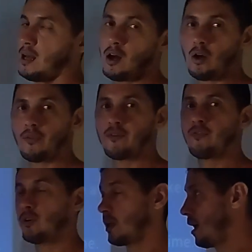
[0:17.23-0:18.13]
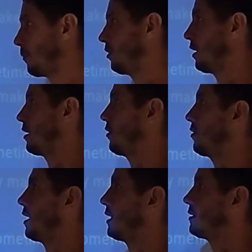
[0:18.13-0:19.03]
all the vocabulary,
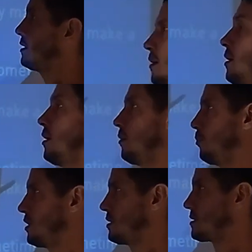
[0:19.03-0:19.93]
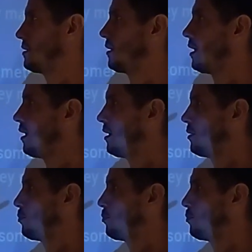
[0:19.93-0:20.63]
alright? Person A,